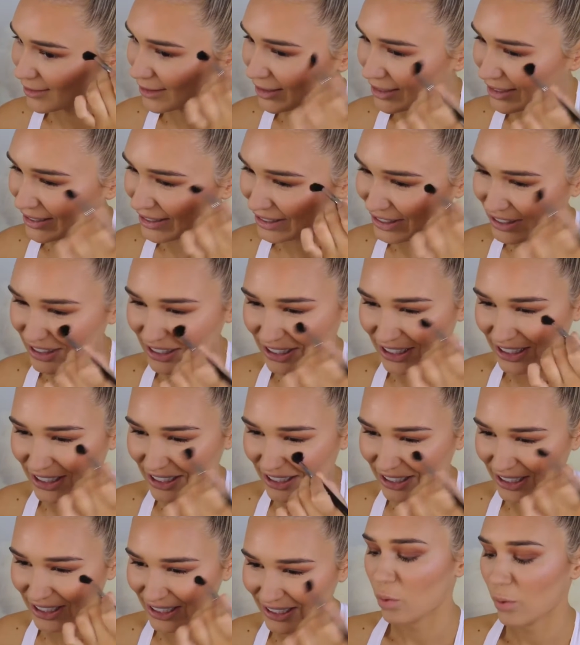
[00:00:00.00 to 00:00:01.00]
So
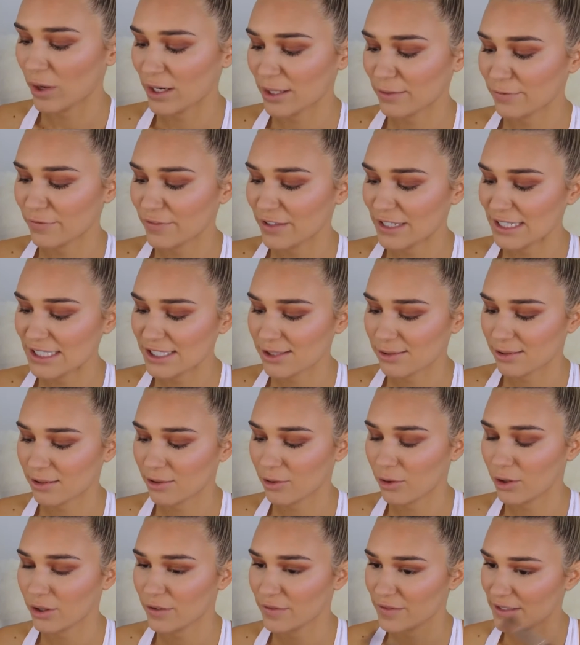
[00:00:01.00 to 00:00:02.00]
cute. When I'm finished
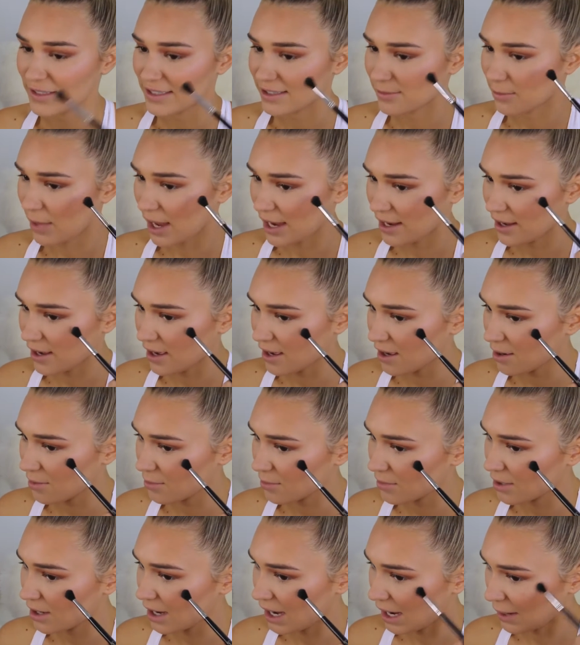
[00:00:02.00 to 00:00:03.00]
with all of this
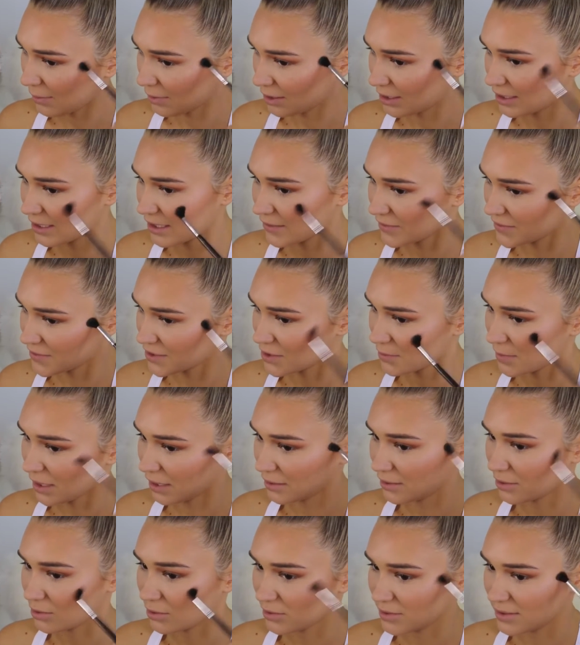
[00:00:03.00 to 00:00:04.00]
makeup, I'm gonna give it to
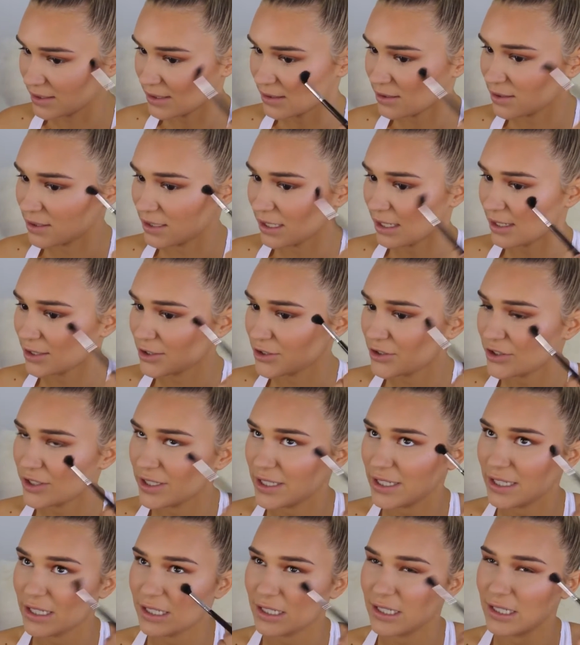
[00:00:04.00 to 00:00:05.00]
my little sister.
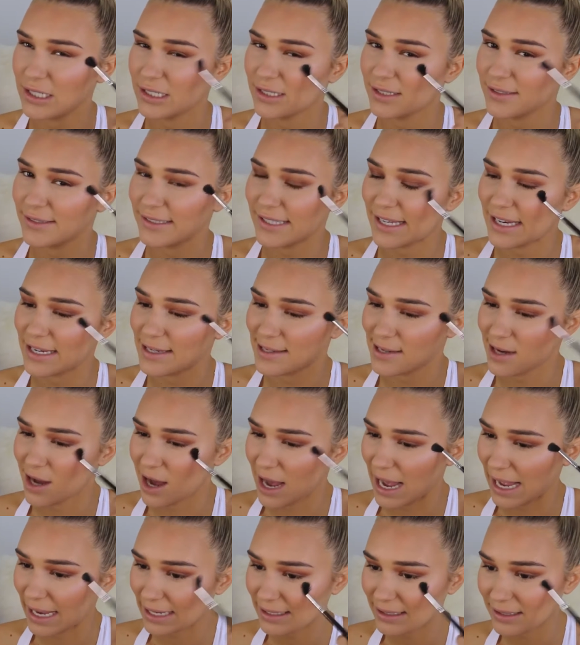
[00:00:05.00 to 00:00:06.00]
She is
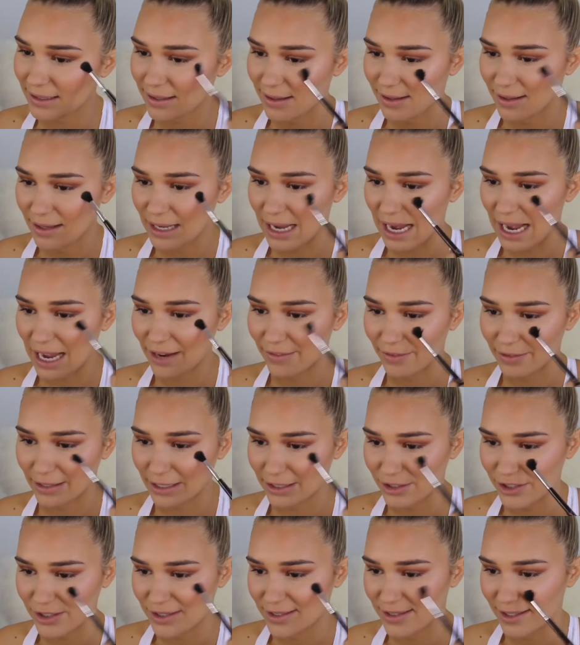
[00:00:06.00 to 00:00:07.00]
9. I feel
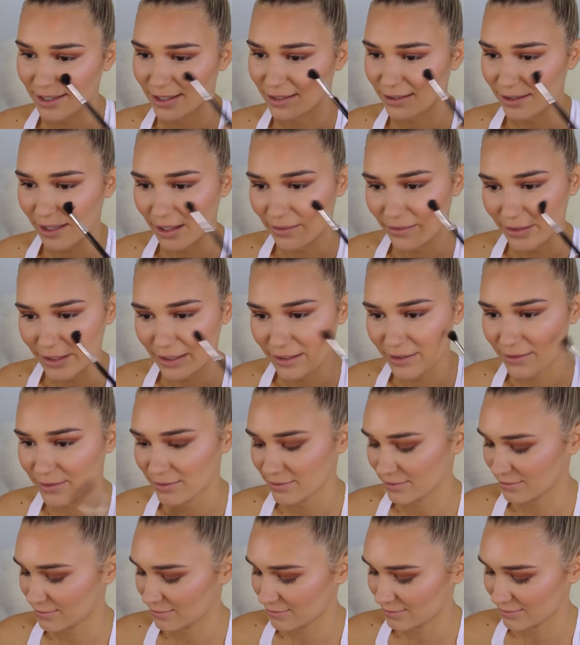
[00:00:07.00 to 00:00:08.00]
like she's gonna love it.
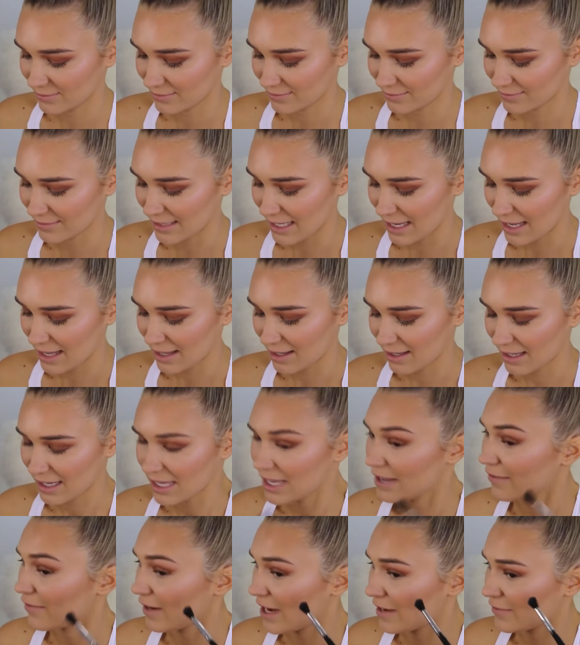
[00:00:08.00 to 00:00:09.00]

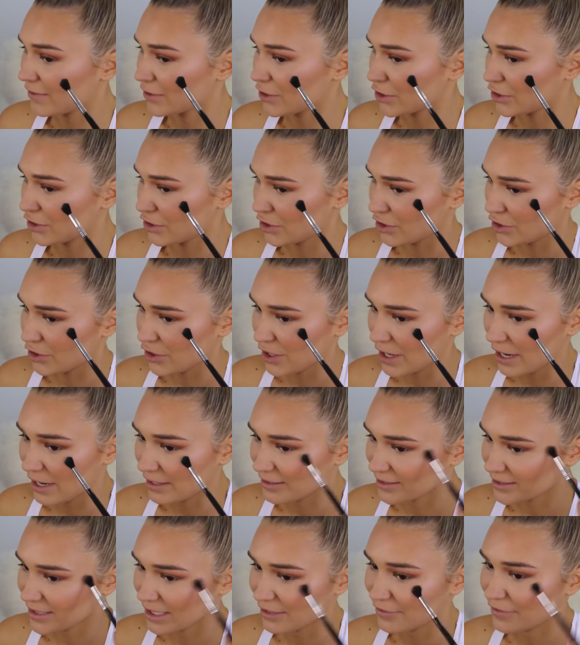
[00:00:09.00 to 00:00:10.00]
If I ever go to her
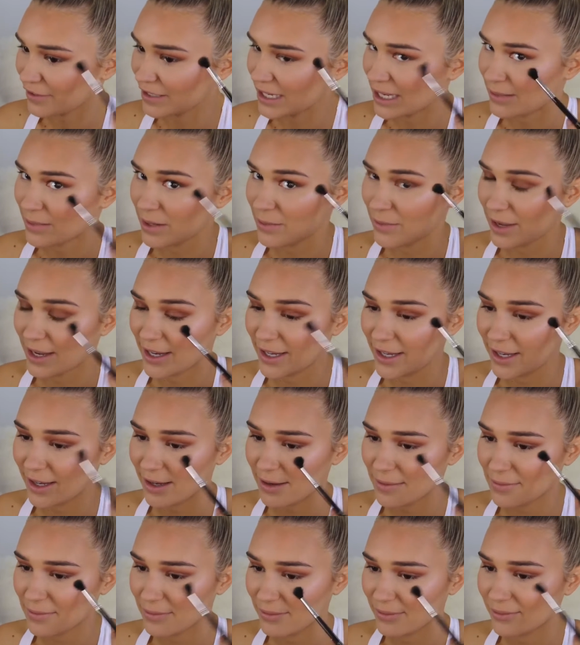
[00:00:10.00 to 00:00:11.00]
house and I forget my
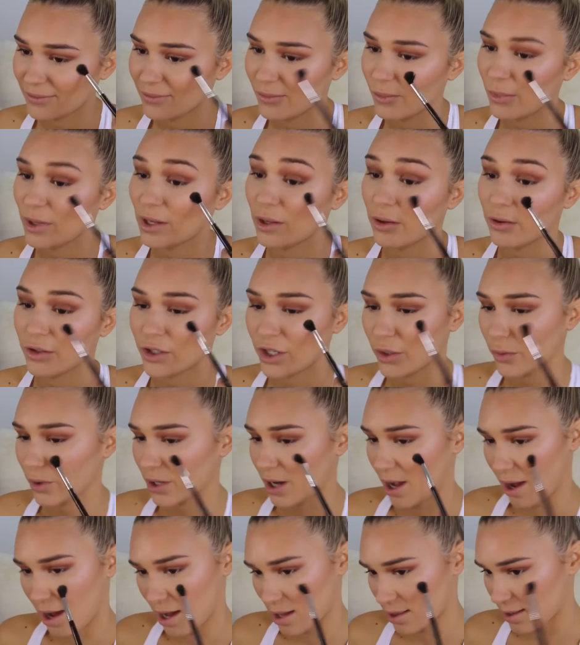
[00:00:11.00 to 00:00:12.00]
makeup, we all know
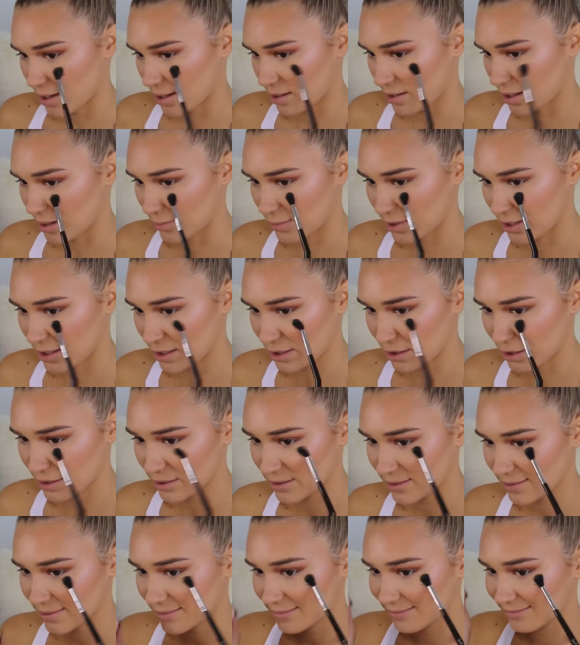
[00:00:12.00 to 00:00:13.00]
what highlighter I'm gonna
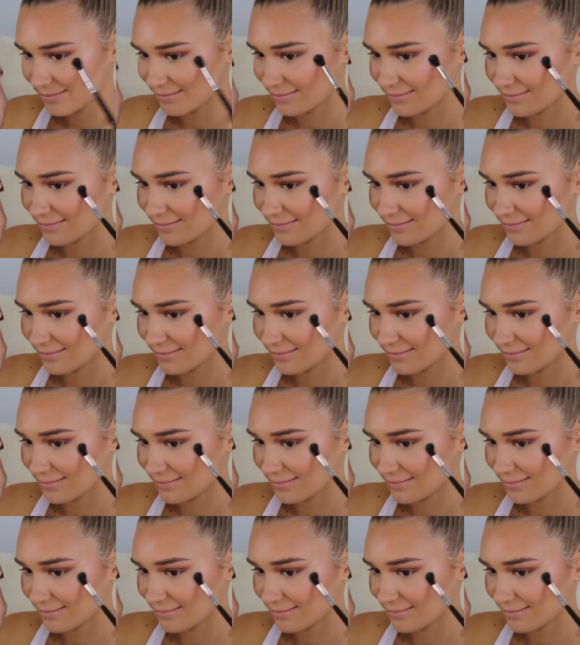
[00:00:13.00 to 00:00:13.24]
use.